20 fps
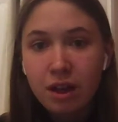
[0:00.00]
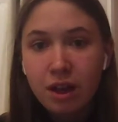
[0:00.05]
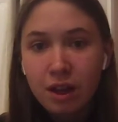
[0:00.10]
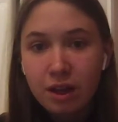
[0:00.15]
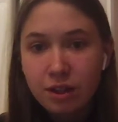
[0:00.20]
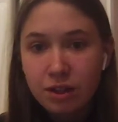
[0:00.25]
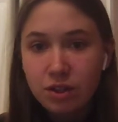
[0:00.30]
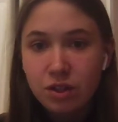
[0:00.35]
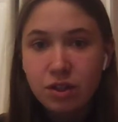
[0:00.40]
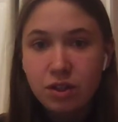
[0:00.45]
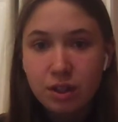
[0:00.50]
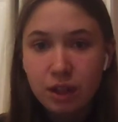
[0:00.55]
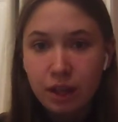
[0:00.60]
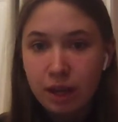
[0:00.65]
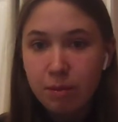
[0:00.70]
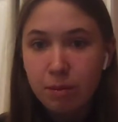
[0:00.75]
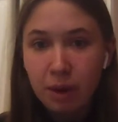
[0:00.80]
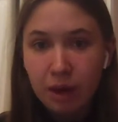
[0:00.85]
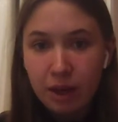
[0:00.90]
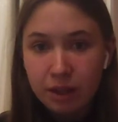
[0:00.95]
It's just the
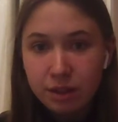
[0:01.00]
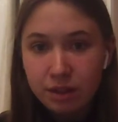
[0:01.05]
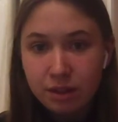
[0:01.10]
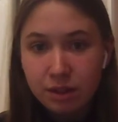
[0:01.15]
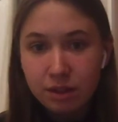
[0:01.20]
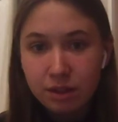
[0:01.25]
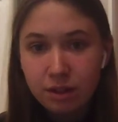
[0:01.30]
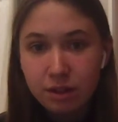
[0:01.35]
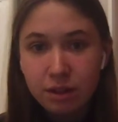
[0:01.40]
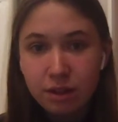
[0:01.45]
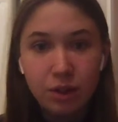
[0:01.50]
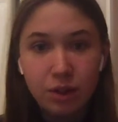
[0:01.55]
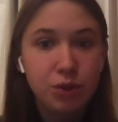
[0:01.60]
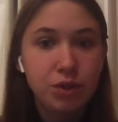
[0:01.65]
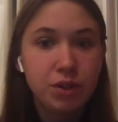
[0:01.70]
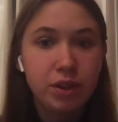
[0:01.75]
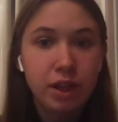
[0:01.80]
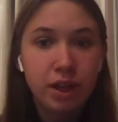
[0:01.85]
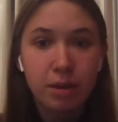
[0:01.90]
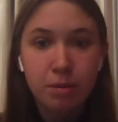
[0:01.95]
commands,
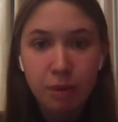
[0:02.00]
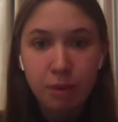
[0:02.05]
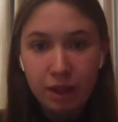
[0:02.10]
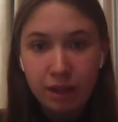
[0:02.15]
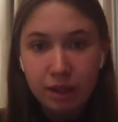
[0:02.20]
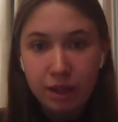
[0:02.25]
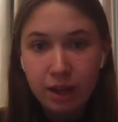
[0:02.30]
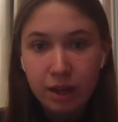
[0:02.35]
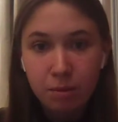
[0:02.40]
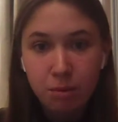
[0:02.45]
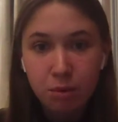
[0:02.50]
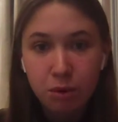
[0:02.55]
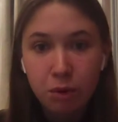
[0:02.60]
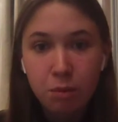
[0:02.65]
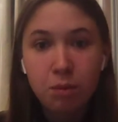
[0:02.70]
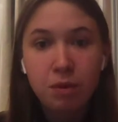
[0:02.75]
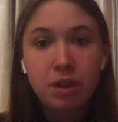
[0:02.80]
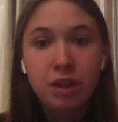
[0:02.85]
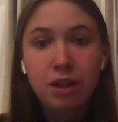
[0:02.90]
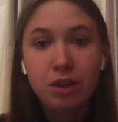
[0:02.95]
using the command line
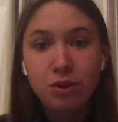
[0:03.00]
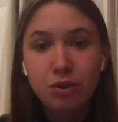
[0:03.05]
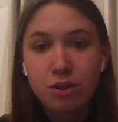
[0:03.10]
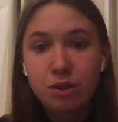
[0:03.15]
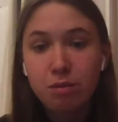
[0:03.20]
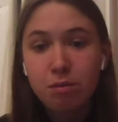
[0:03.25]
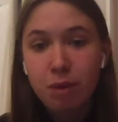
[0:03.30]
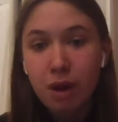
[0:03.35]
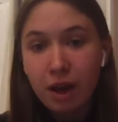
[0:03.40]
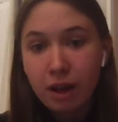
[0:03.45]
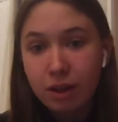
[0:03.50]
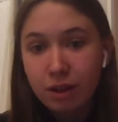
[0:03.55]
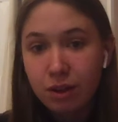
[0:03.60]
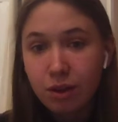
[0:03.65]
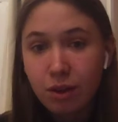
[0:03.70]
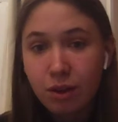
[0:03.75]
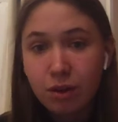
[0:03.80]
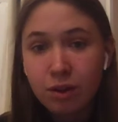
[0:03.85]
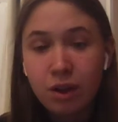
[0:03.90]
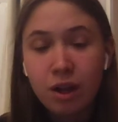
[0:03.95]
properly, using
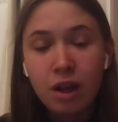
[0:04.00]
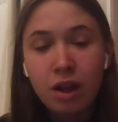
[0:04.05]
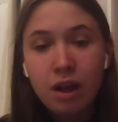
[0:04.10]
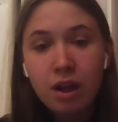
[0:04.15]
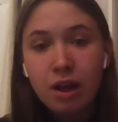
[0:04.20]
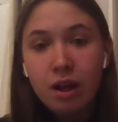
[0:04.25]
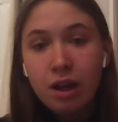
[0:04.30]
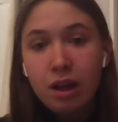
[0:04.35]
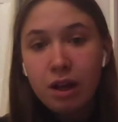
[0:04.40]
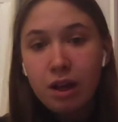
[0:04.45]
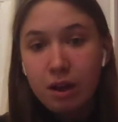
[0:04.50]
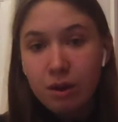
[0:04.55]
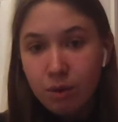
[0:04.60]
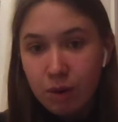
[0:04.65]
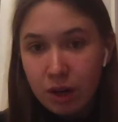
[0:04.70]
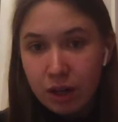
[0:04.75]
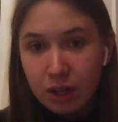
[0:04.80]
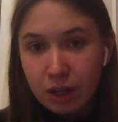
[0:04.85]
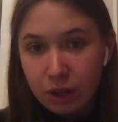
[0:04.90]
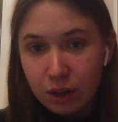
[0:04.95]
Python,
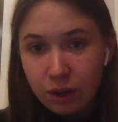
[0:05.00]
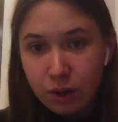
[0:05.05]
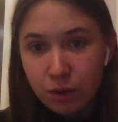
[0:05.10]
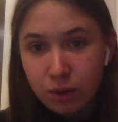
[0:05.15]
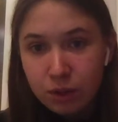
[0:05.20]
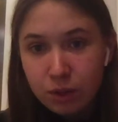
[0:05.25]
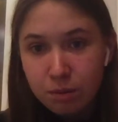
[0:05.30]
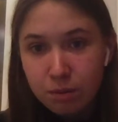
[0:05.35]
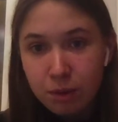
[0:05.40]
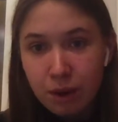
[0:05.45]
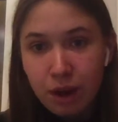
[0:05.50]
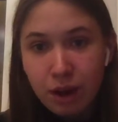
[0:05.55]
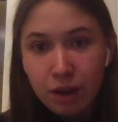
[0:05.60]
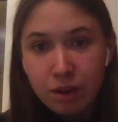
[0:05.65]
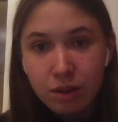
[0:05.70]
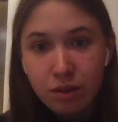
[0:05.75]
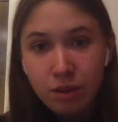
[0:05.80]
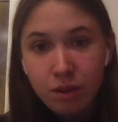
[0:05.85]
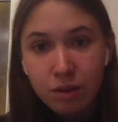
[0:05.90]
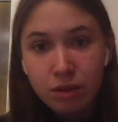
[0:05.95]
running code in
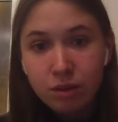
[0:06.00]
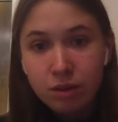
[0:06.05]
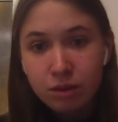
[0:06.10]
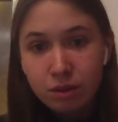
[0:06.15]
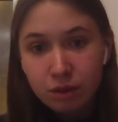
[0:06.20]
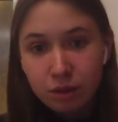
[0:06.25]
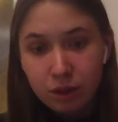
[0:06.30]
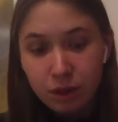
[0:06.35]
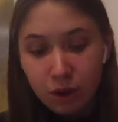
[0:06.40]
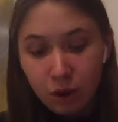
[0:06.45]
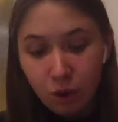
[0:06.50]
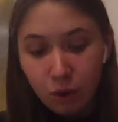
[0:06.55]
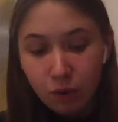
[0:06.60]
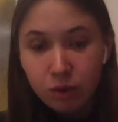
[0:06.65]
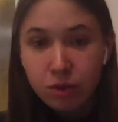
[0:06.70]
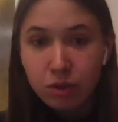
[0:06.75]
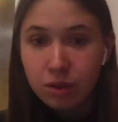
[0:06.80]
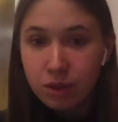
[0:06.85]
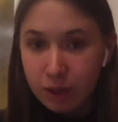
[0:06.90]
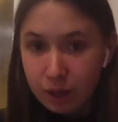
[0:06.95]
Python
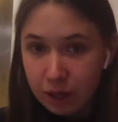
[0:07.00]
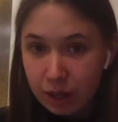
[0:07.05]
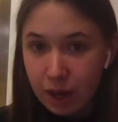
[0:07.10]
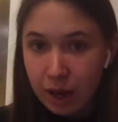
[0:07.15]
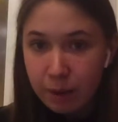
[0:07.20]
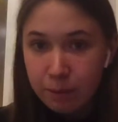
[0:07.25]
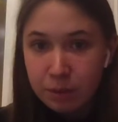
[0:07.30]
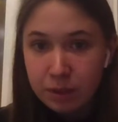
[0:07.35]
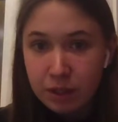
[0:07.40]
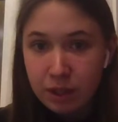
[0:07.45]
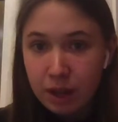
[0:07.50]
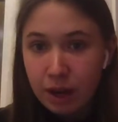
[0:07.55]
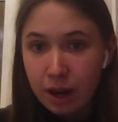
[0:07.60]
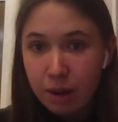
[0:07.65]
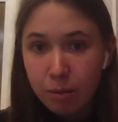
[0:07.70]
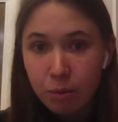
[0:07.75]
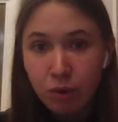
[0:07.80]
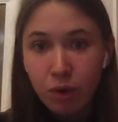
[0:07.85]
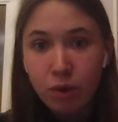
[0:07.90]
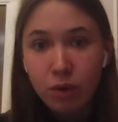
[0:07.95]
on the apps that
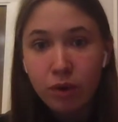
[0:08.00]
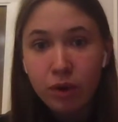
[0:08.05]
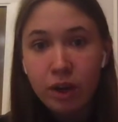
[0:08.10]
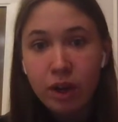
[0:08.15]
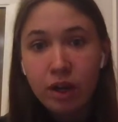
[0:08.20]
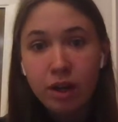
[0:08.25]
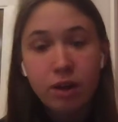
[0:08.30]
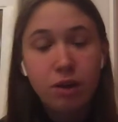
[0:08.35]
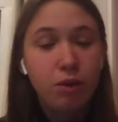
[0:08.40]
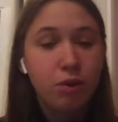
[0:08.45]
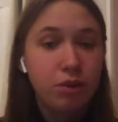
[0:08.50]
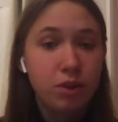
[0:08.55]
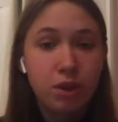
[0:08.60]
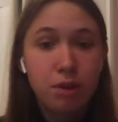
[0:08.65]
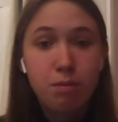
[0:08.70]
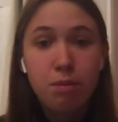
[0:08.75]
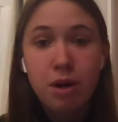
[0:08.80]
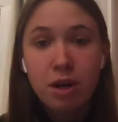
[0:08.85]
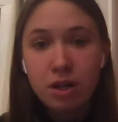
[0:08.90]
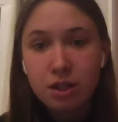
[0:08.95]
are broken, on
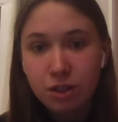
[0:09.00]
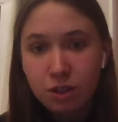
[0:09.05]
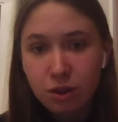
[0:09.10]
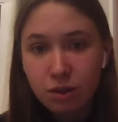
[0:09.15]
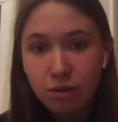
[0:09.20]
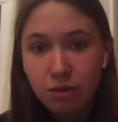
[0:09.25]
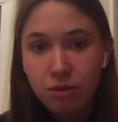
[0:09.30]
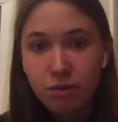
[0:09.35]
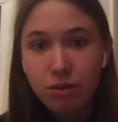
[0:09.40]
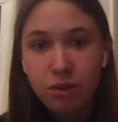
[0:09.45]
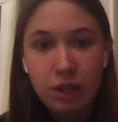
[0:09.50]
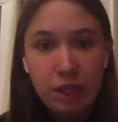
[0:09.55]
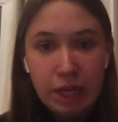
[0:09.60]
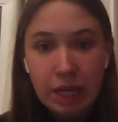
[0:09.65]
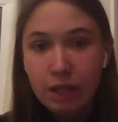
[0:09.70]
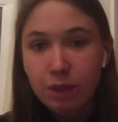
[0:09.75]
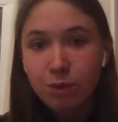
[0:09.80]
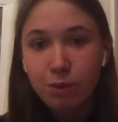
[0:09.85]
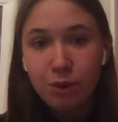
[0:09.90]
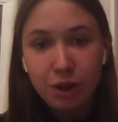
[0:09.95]
the parts of the
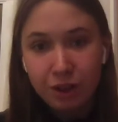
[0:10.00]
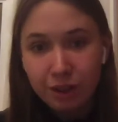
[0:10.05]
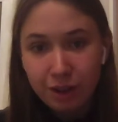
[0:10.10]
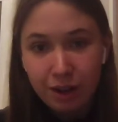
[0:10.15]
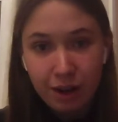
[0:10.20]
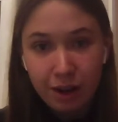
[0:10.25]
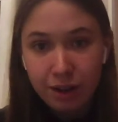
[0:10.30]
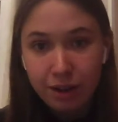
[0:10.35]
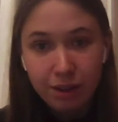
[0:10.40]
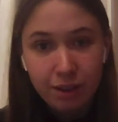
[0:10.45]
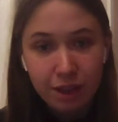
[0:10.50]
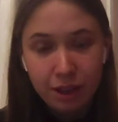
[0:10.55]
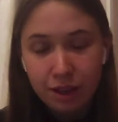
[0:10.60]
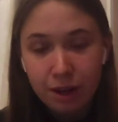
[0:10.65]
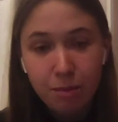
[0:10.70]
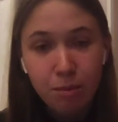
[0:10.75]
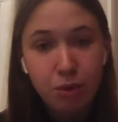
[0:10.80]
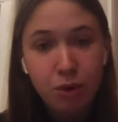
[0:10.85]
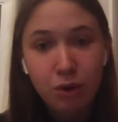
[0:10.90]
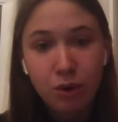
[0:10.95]
network that
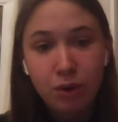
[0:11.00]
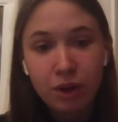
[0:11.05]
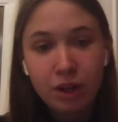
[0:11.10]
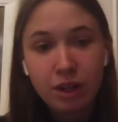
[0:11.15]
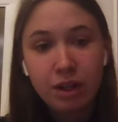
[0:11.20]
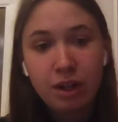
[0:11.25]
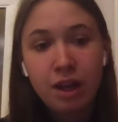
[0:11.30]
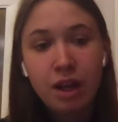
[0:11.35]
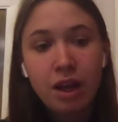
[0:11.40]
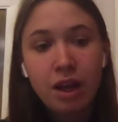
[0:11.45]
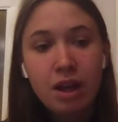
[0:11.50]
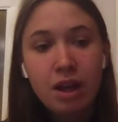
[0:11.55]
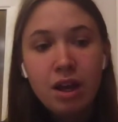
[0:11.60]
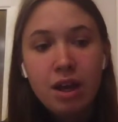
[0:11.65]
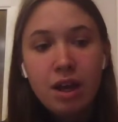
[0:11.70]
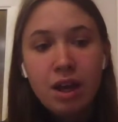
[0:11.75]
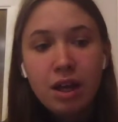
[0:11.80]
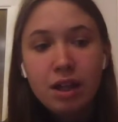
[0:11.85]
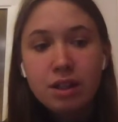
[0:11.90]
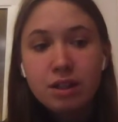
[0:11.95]
are broken.
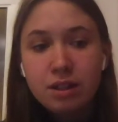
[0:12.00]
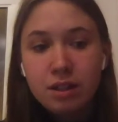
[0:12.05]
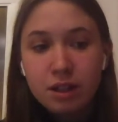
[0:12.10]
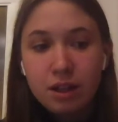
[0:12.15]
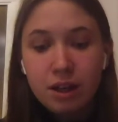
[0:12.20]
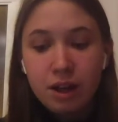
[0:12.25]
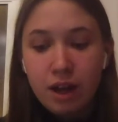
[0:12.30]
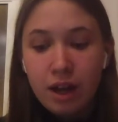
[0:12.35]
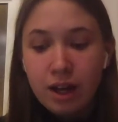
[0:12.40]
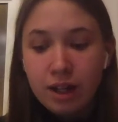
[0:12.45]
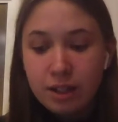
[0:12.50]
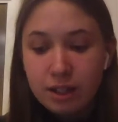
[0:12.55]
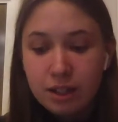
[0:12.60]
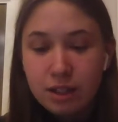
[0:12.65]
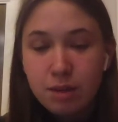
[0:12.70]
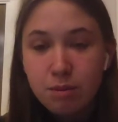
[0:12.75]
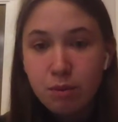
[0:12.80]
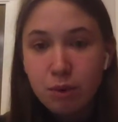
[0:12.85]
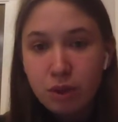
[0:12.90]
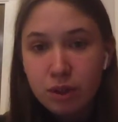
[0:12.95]
And IT
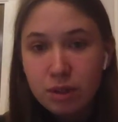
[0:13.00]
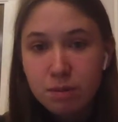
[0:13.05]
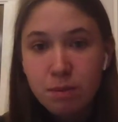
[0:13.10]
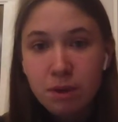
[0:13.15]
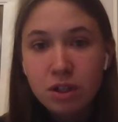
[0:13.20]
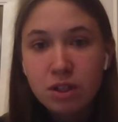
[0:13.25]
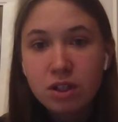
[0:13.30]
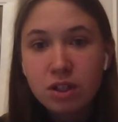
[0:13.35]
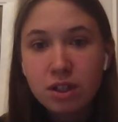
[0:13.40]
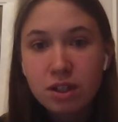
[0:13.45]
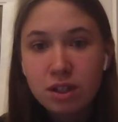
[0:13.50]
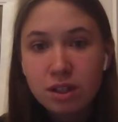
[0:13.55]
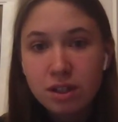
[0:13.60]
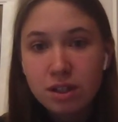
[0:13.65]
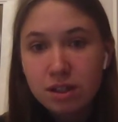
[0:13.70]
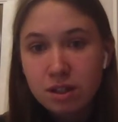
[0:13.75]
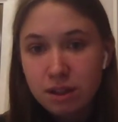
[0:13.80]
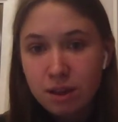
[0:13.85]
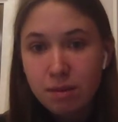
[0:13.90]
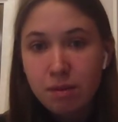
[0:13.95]
support specialist
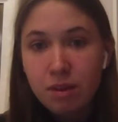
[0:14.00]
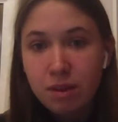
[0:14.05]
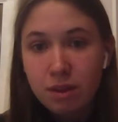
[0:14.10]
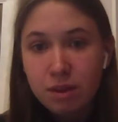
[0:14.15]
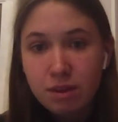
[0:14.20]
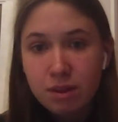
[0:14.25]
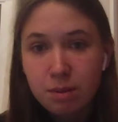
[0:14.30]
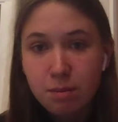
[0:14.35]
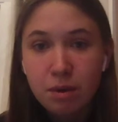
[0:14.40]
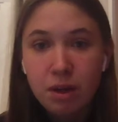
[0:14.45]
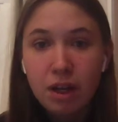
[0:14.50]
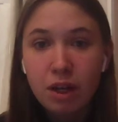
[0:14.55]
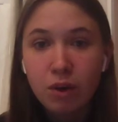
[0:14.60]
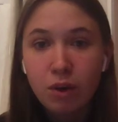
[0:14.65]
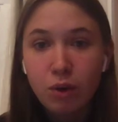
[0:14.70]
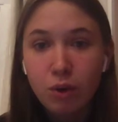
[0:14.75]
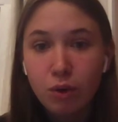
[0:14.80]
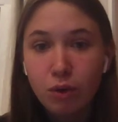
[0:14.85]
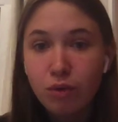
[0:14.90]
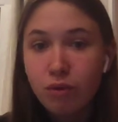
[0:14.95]
is somebody
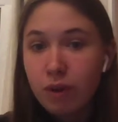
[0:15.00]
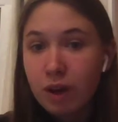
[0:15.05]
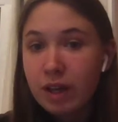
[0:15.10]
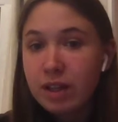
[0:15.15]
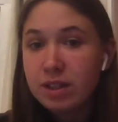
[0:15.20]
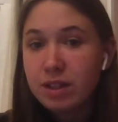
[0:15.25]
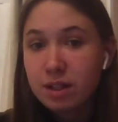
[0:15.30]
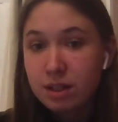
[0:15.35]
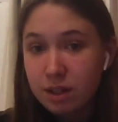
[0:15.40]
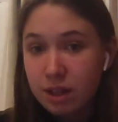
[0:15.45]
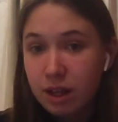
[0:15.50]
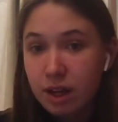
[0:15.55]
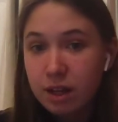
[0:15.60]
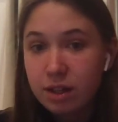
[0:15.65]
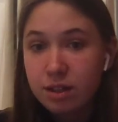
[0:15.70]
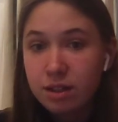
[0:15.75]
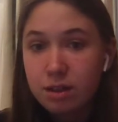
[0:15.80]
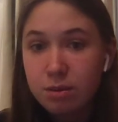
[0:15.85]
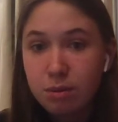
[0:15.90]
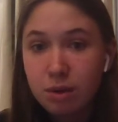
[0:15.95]
who faces the
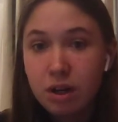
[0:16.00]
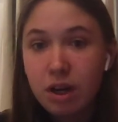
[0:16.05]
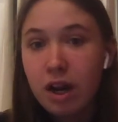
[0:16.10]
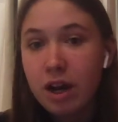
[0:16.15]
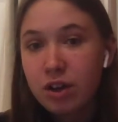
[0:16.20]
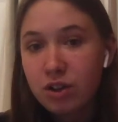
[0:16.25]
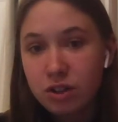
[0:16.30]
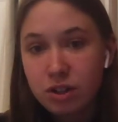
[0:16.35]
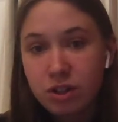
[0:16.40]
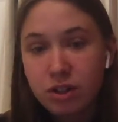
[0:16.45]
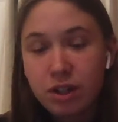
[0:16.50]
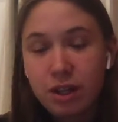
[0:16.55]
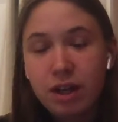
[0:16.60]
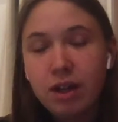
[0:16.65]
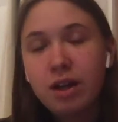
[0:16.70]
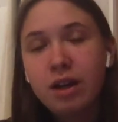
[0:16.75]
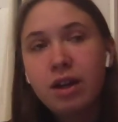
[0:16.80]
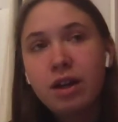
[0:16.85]
customer actually.